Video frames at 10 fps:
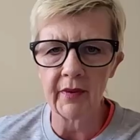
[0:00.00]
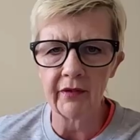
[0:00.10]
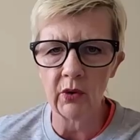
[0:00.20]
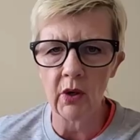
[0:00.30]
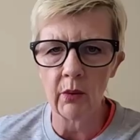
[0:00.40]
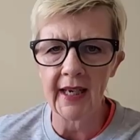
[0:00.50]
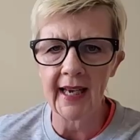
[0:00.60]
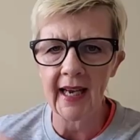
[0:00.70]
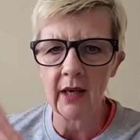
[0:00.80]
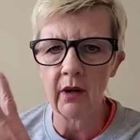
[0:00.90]
before I went
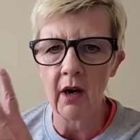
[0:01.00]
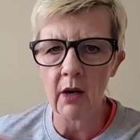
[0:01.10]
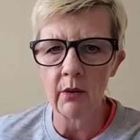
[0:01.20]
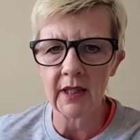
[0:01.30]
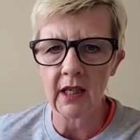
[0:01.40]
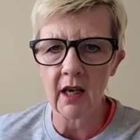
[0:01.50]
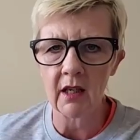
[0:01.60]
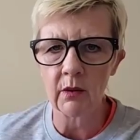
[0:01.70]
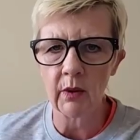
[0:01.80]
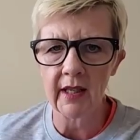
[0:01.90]
out. I was the
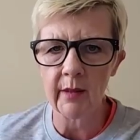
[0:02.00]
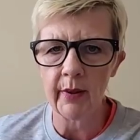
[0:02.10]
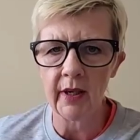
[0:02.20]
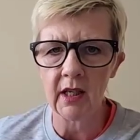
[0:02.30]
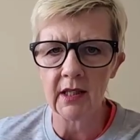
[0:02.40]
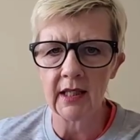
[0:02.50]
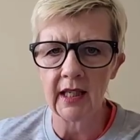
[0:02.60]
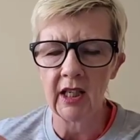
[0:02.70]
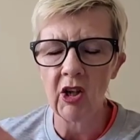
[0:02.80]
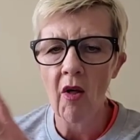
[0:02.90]
last one at the
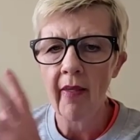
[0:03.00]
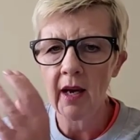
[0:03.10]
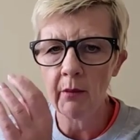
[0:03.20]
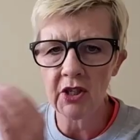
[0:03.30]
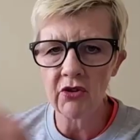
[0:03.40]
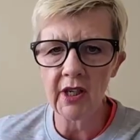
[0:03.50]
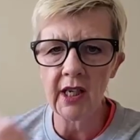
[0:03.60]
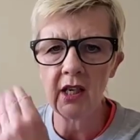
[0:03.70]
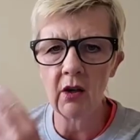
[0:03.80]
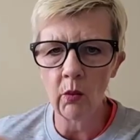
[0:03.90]
party, and my
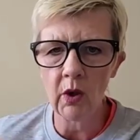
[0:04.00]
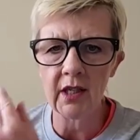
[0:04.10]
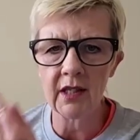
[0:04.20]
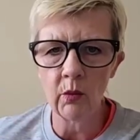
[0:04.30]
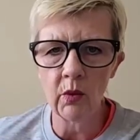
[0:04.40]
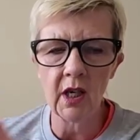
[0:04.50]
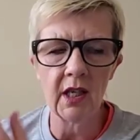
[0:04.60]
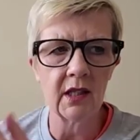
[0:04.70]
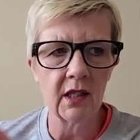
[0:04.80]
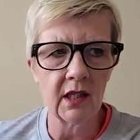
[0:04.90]
drinking got worse and
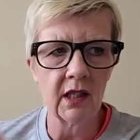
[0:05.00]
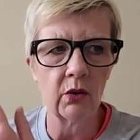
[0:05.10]
worse until